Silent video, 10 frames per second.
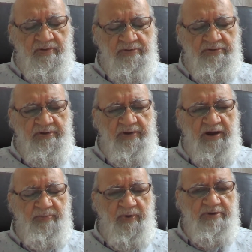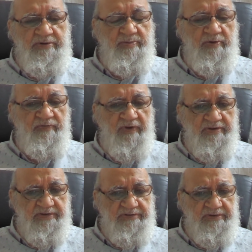is it not possible for
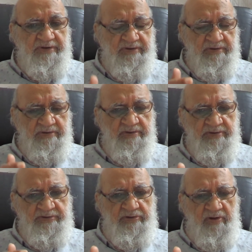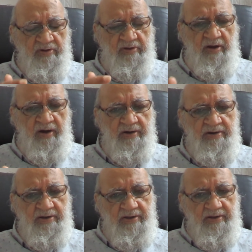such a strong God,
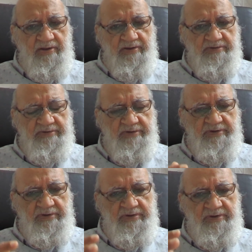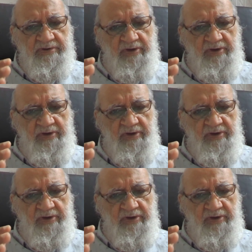such a